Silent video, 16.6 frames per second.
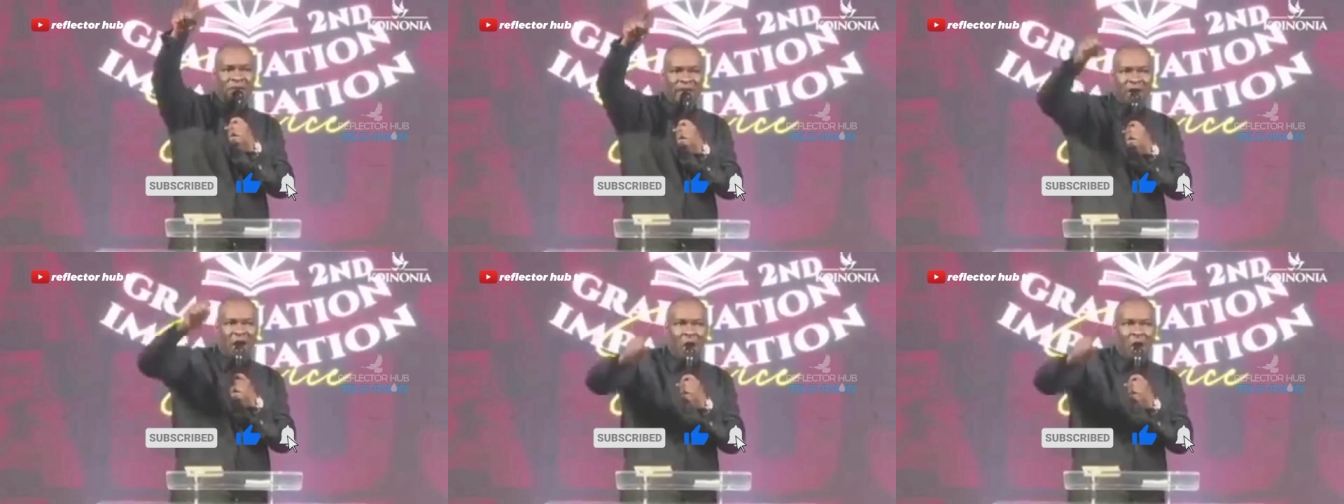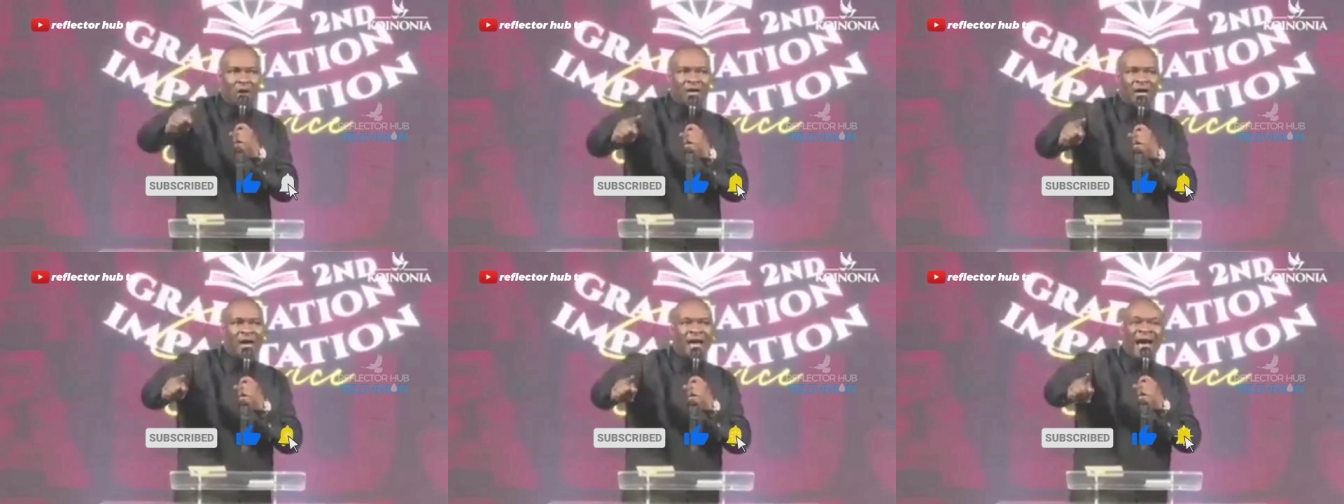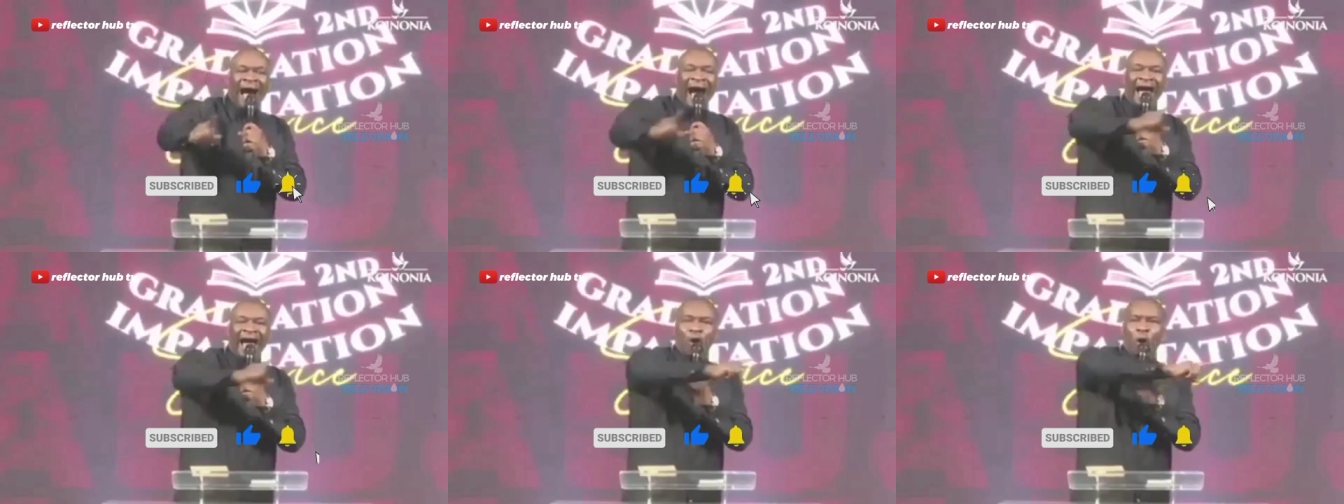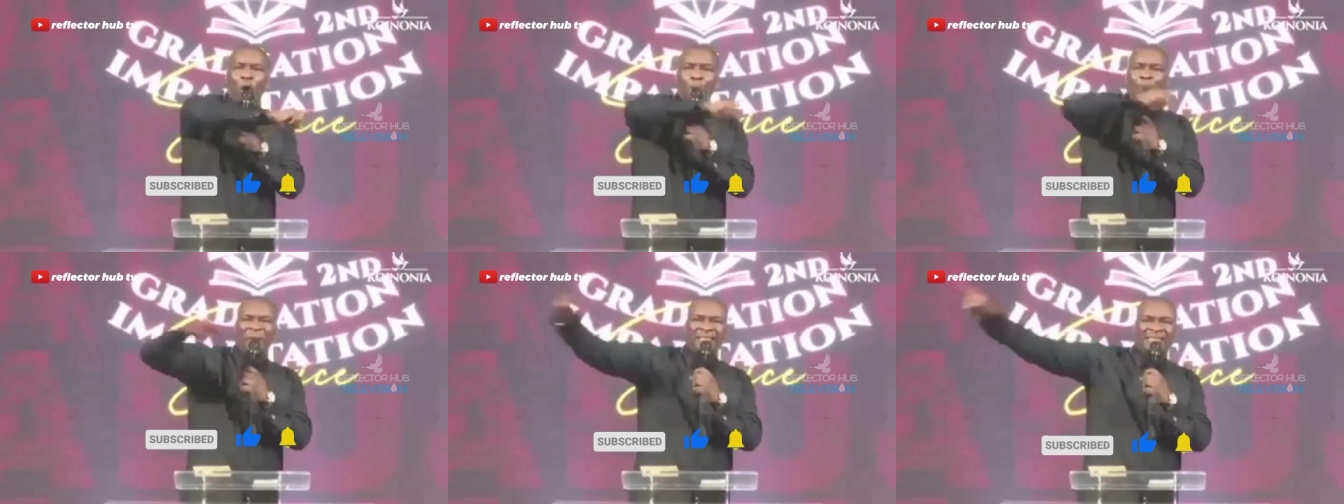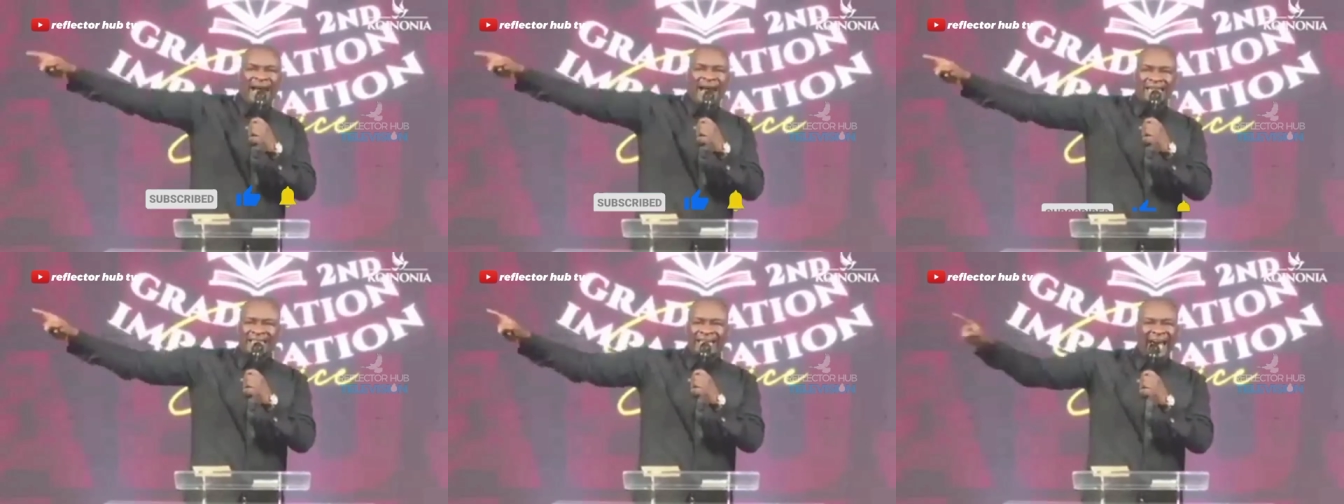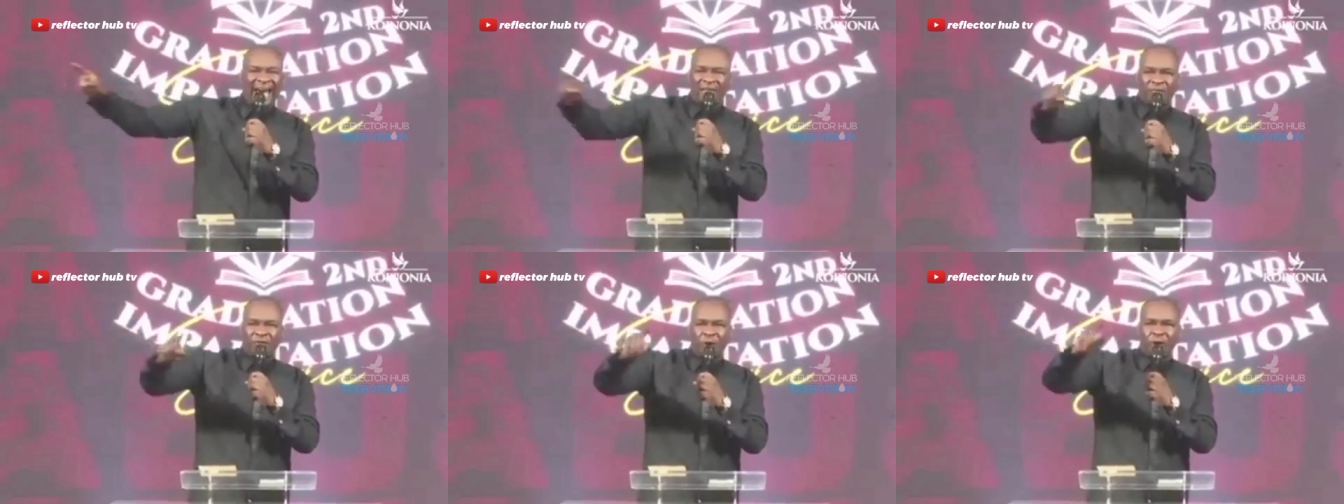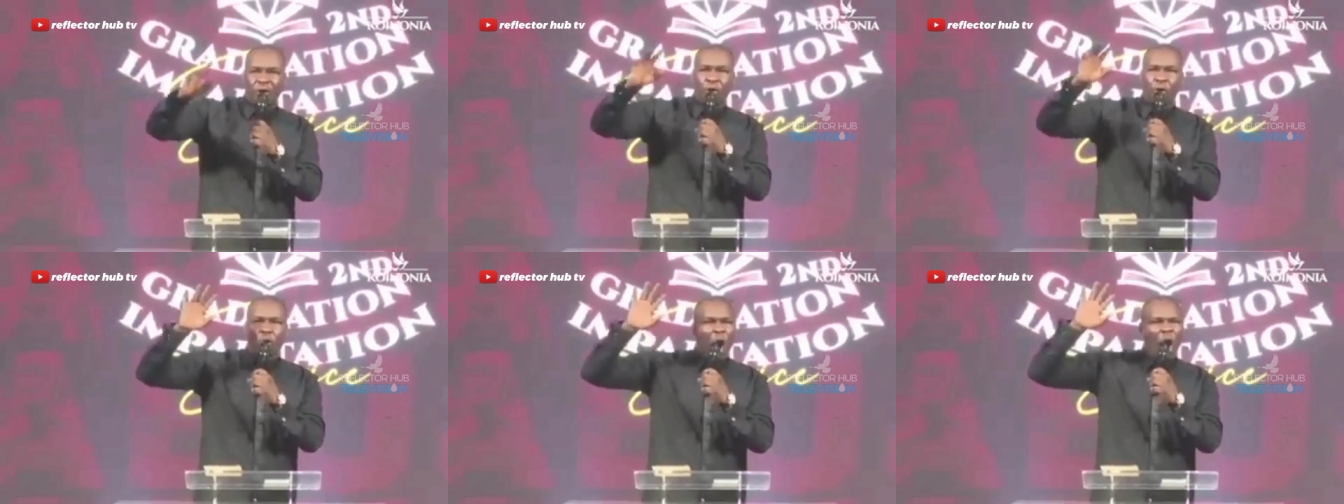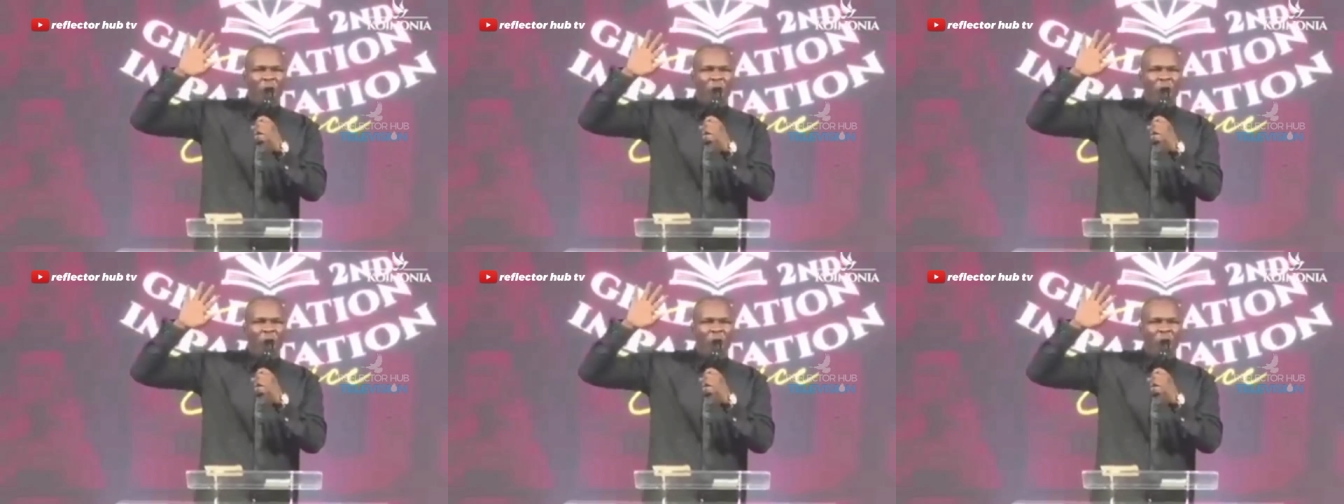God I open that gate for you go